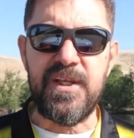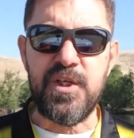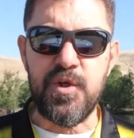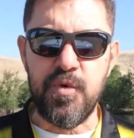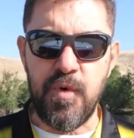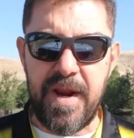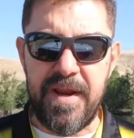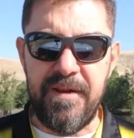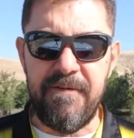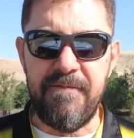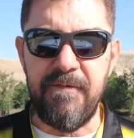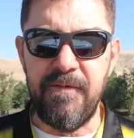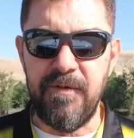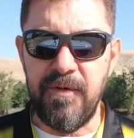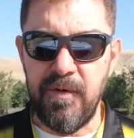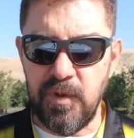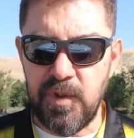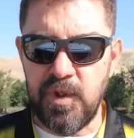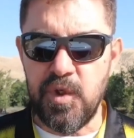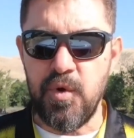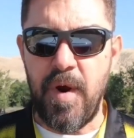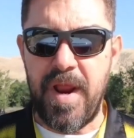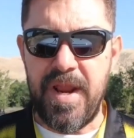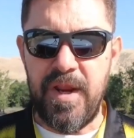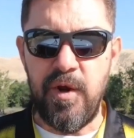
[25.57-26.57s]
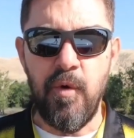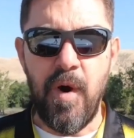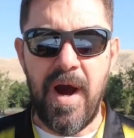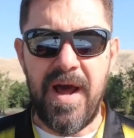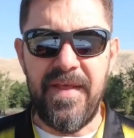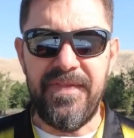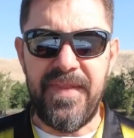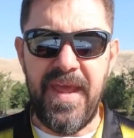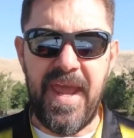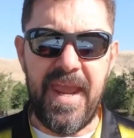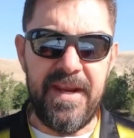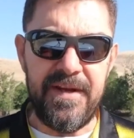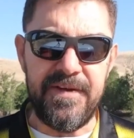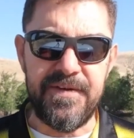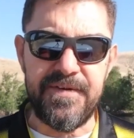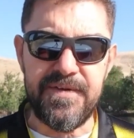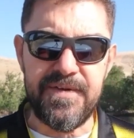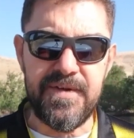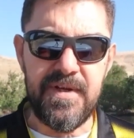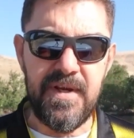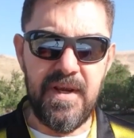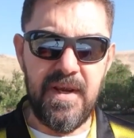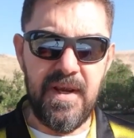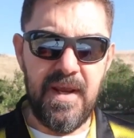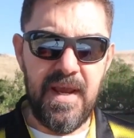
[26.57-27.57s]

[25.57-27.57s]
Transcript: 20, 21 days.